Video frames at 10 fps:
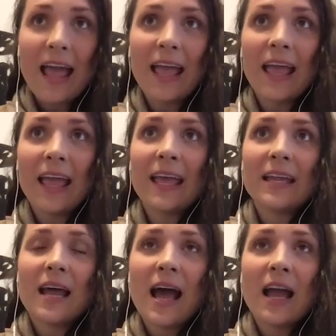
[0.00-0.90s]
And
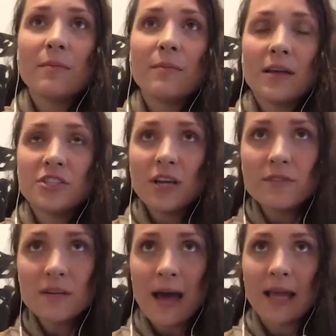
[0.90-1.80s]
I I shoved it
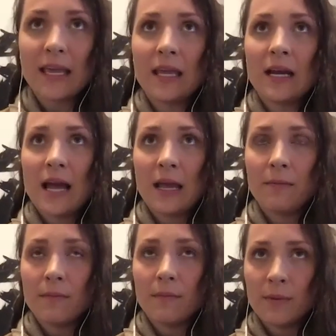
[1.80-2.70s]
back in and I
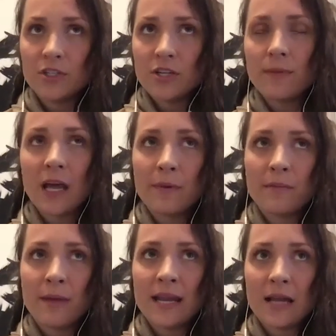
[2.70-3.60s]
remember jumping up in my
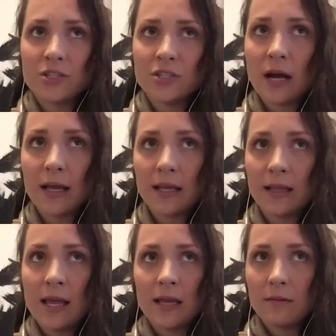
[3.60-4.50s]
dad's truck and like